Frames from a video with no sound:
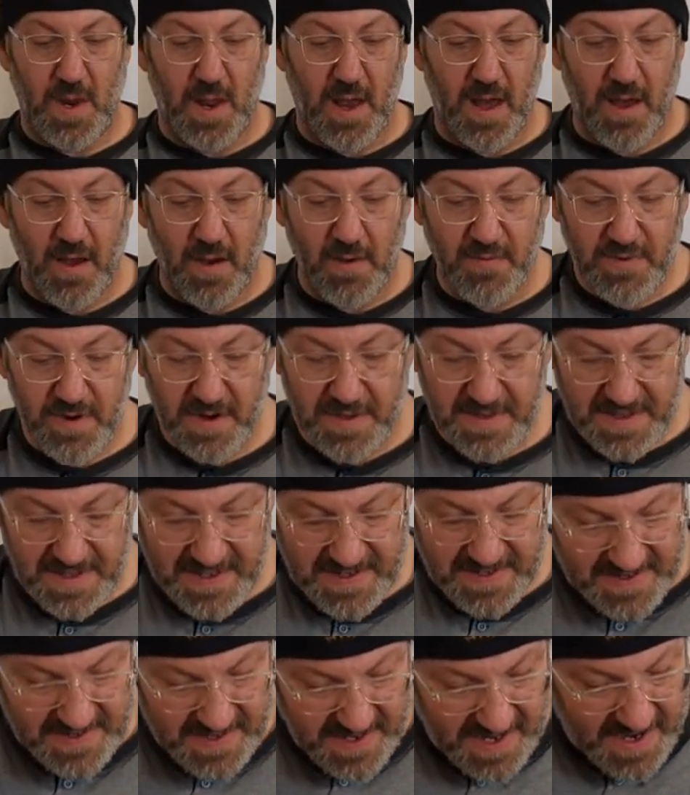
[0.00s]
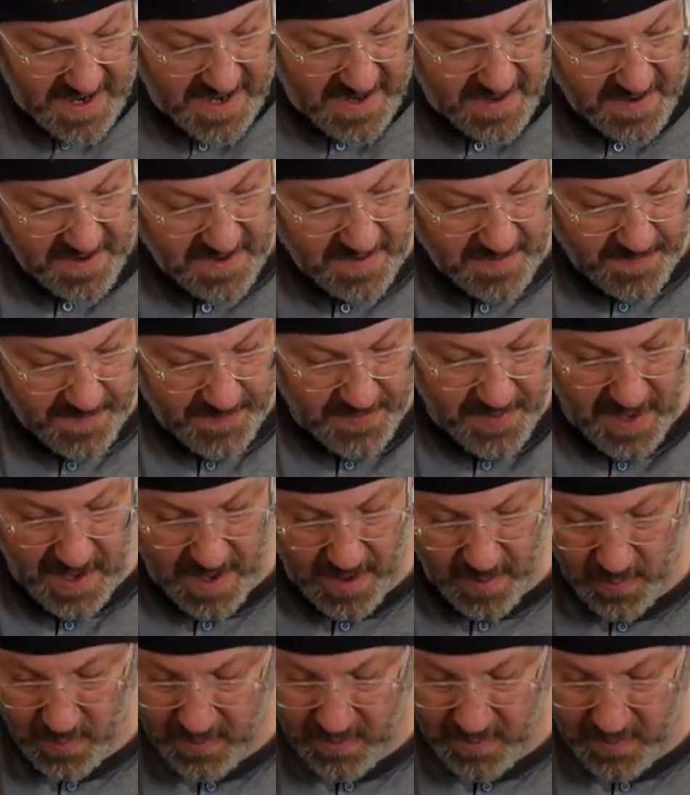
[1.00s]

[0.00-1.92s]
Uh, over on this side, uh,